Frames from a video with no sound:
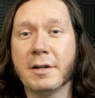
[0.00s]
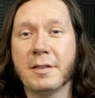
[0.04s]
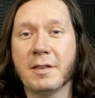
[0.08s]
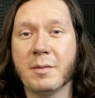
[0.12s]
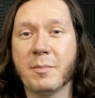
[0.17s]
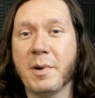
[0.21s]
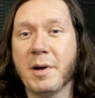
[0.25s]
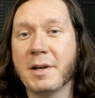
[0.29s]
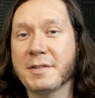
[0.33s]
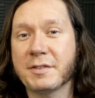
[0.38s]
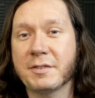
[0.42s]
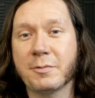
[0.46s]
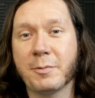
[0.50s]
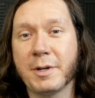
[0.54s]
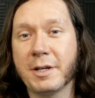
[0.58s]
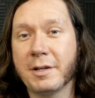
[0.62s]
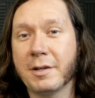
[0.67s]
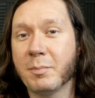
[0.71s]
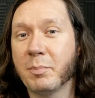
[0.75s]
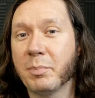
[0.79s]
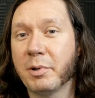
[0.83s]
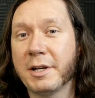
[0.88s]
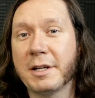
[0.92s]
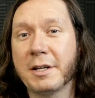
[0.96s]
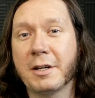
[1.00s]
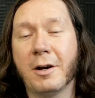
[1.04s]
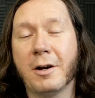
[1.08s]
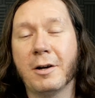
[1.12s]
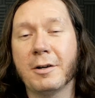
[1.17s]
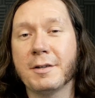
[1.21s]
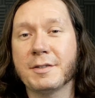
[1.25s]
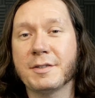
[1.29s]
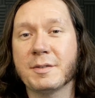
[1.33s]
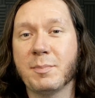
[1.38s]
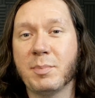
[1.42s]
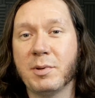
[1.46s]
the best way to break
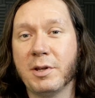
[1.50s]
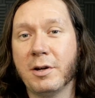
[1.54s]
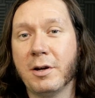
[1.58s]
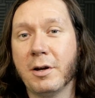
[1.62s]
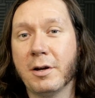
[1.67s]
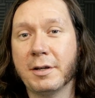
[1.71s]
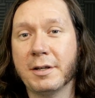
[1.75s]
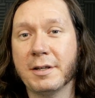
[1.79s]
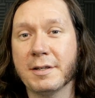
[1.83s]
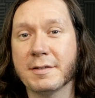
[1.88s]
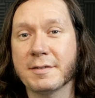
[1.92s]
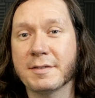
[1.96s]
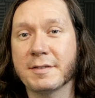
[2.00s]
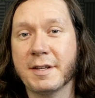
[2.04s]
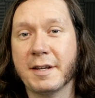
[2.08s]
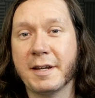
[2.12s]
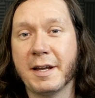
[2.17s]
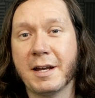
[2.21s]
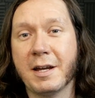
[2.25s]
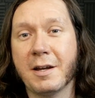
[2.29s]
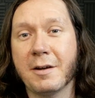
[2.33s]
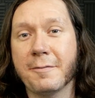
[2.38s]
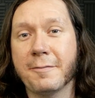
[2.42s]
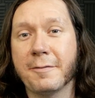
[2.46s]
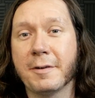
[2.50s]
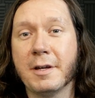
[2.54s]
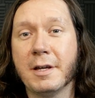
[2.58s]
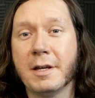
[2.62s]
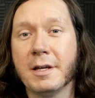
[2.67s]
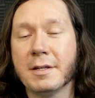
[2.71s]
artist block is to have